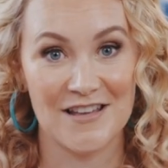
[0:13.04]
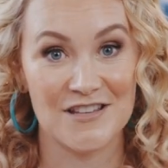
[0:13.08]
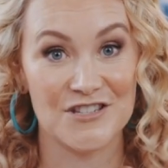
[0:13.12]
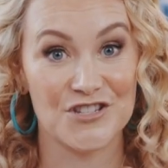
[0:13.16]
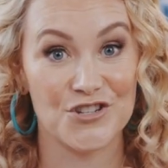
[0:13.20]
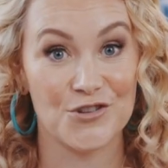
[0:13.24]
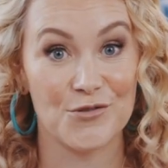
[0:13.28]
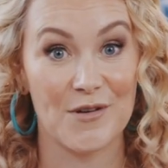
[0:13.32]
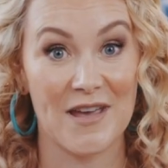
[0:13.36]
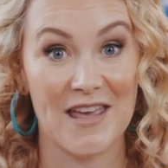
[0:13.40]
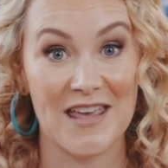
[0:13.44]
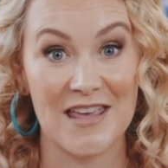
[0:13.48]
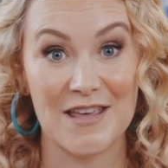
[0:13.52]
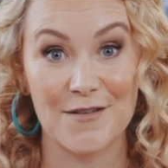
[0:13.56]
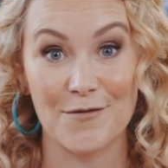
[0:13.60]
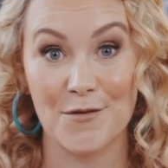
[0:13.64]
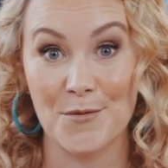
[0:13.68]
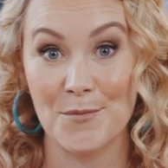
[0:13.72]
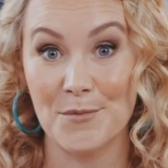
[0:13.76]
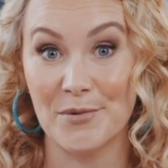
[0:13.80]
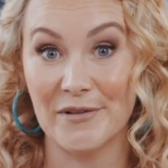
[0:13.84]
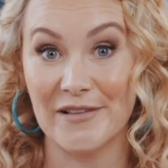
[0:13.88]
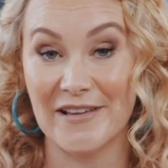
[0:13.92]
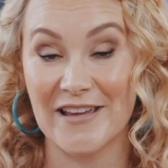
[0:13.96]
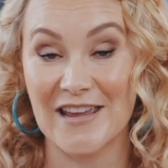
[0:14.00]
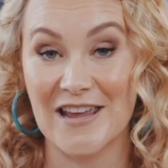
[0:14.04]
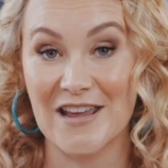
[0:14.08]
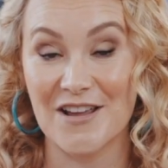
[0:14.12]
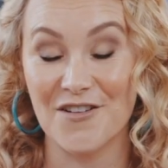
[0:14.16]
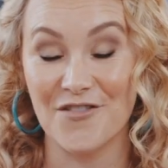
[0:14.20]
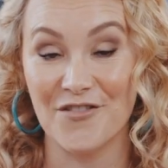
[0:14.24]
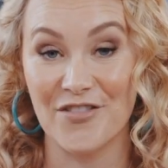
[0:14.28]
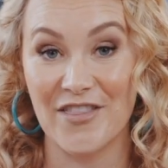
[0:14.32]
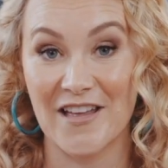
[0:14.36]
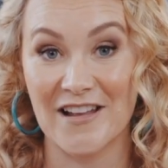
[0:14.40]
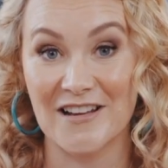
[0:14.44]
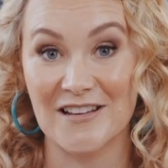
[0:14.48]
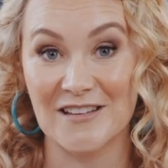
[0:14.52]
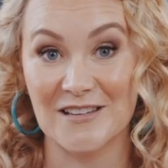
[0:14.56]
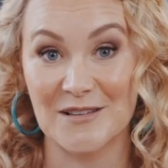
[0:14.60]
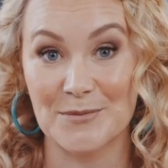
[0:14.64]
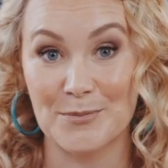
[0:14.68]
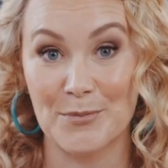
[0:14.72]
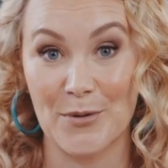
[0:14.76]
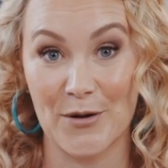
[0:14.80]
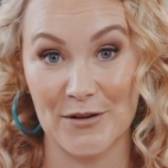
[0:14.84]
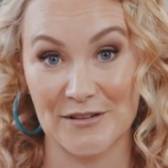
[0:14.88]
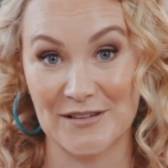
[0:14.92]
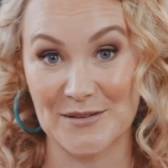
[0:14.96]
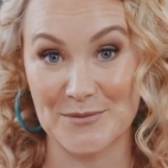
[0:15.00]
Do you even believe that it's
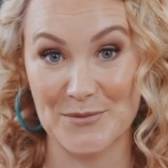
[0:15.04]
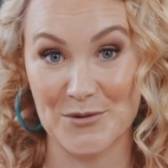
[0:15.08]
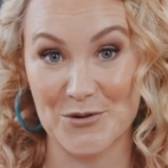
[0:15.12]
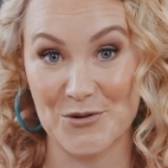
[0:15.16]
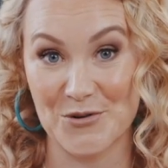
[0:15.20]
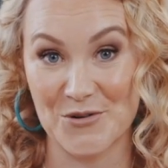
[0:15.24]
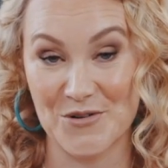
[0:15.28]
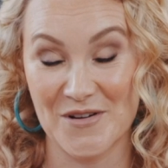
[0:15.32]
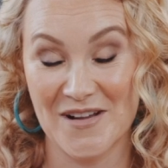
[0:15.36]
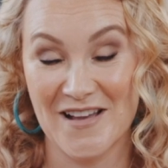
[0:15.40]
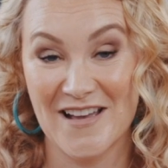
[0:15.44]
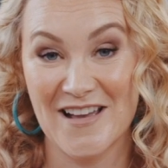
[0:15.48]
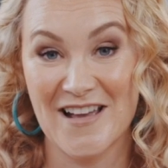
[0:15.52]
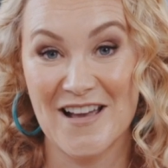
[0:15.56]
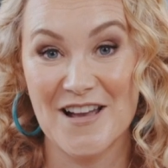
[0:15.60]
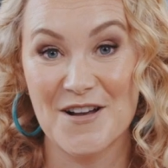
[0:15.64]
possible?